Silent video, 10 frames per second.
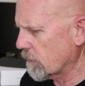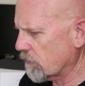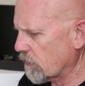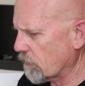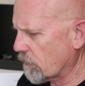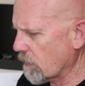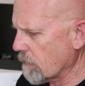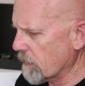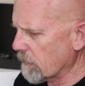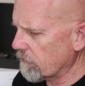Stick your
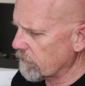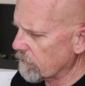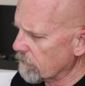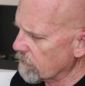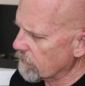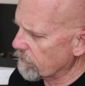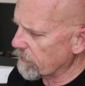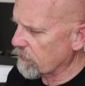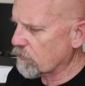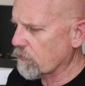thumb in,
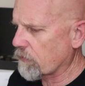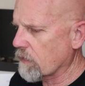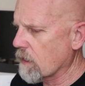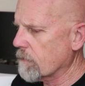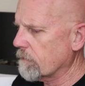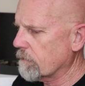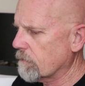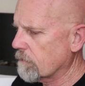fit it to your thumb.